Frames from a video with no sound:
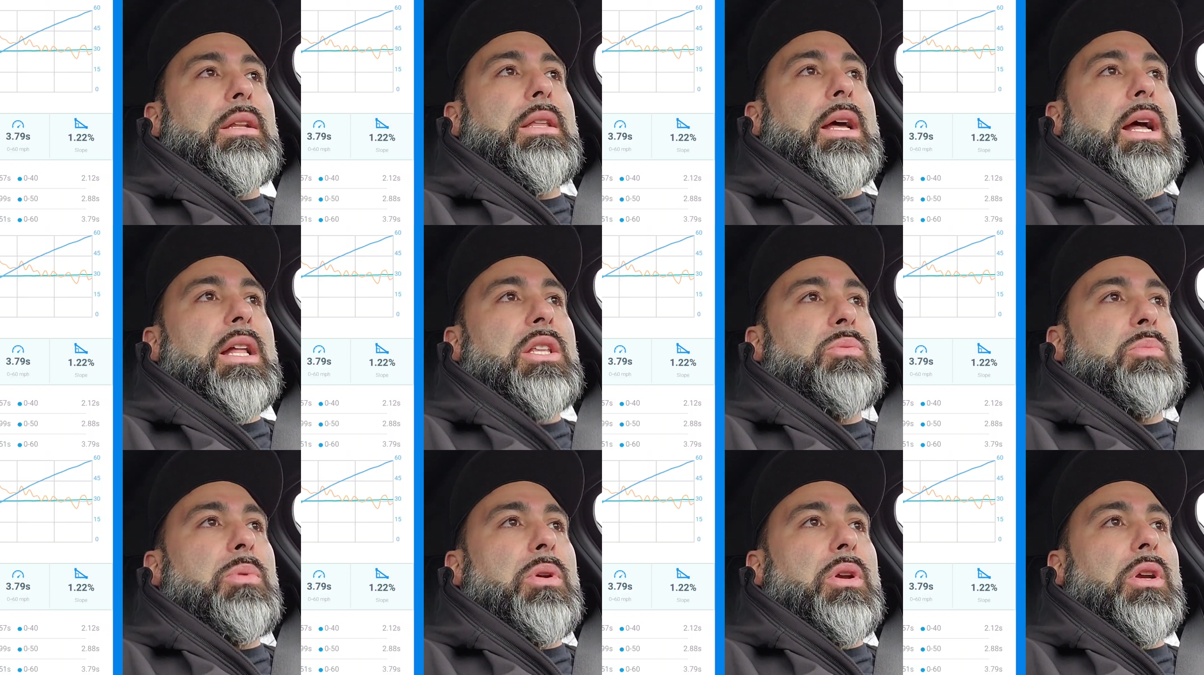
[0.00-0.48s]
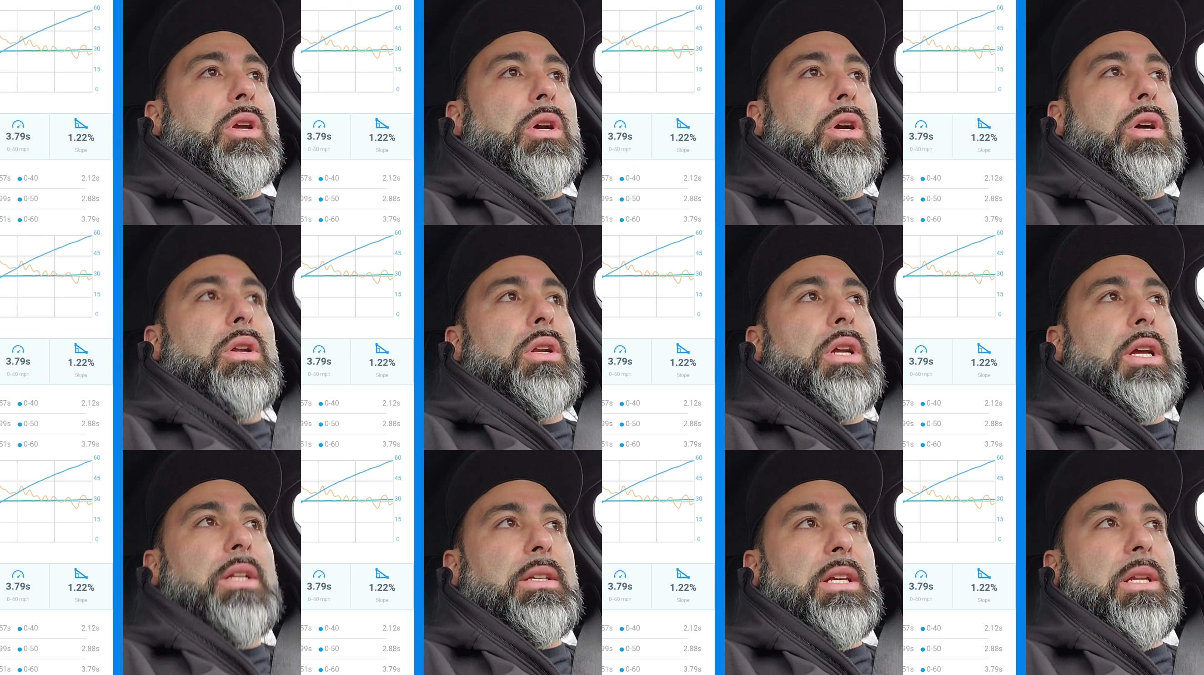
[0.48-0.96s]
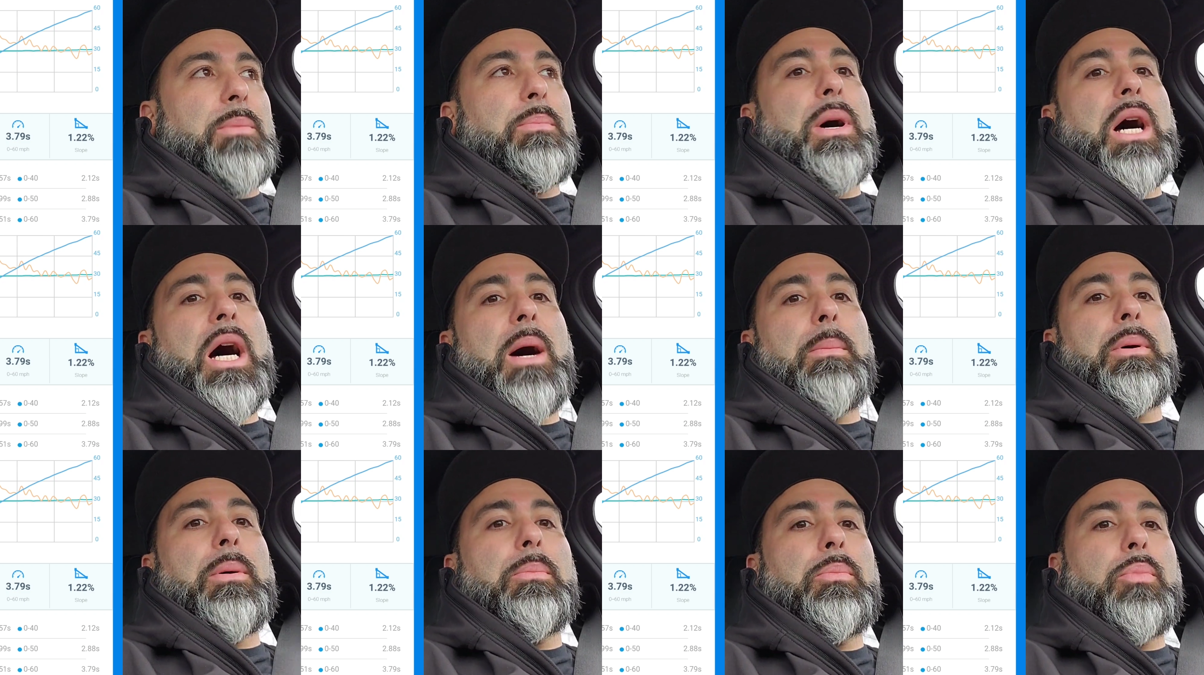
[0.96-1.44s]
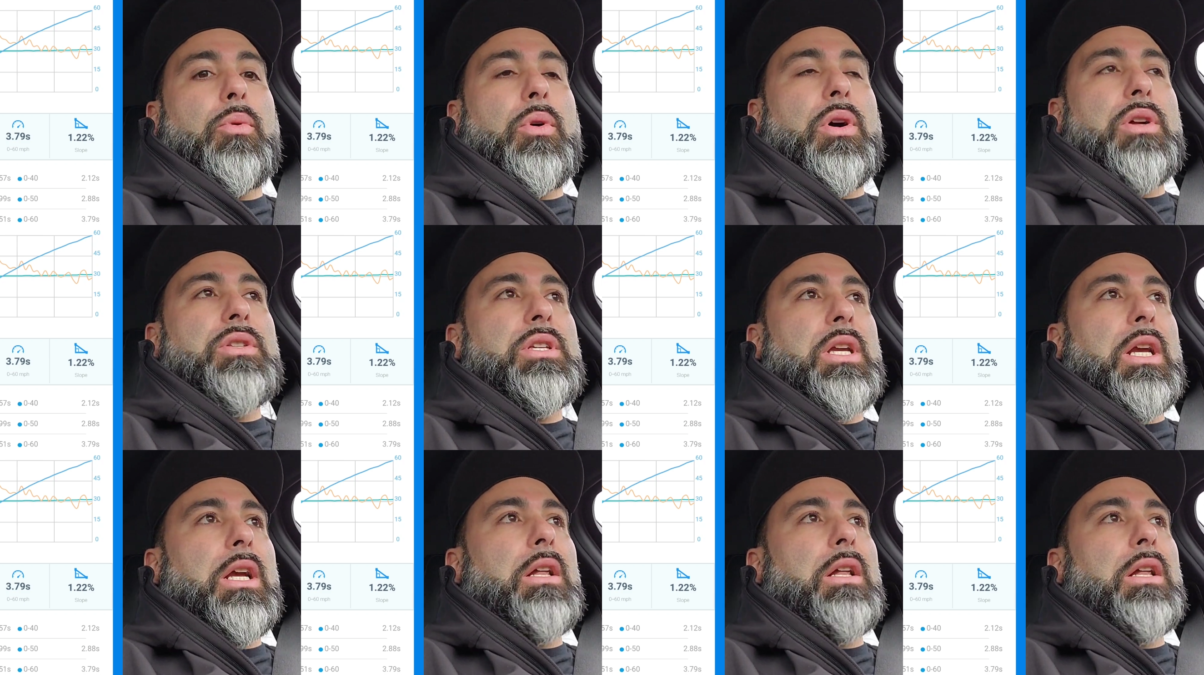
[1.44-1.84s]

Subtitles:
That's been good. It did pop up once. I